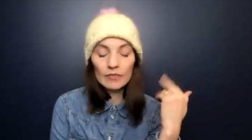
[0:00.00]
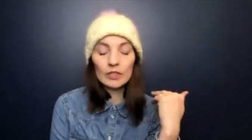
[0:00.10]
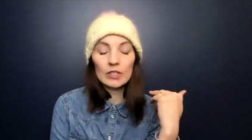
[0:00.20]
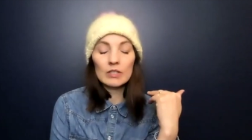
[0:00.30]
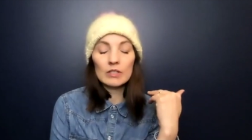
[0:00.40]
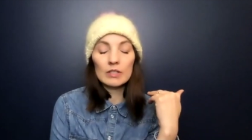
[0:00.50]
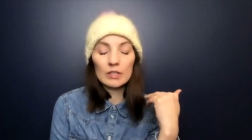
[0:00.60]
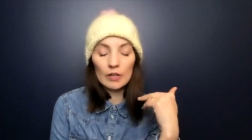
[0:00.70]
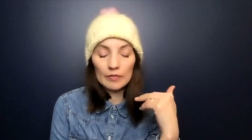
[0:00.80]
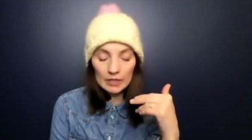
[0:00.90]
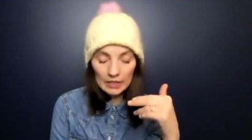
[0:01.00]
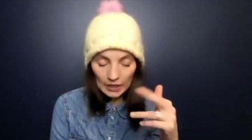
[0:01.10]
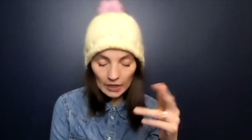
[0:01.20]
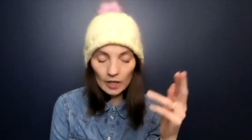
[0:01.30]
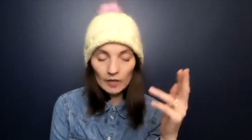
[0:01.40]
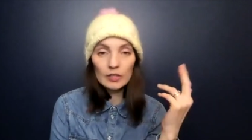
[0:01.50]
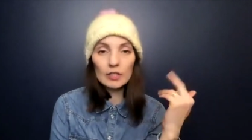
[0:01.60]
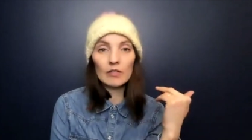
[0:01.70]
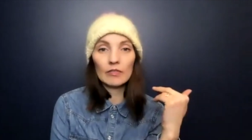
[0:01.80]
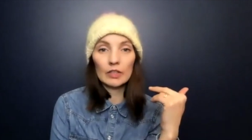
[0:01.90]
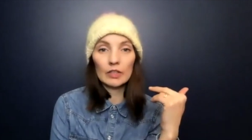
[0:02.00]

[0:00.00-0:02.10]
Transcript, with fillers: first. You have to take care of yourself mm-hmm.